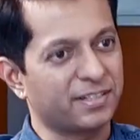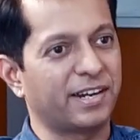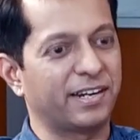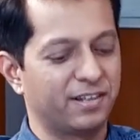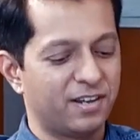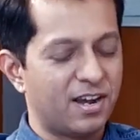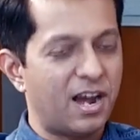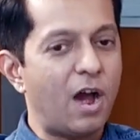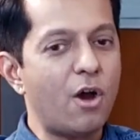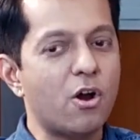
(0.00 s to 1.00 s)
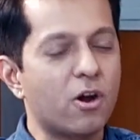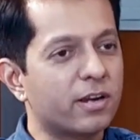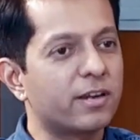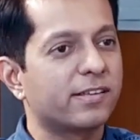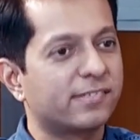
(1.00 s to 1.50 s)
Right. How
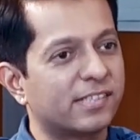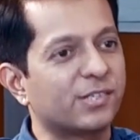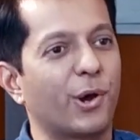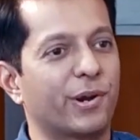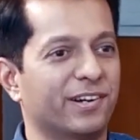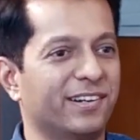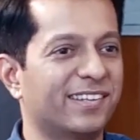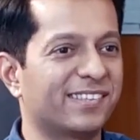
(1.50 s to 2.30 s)
horror is this horror?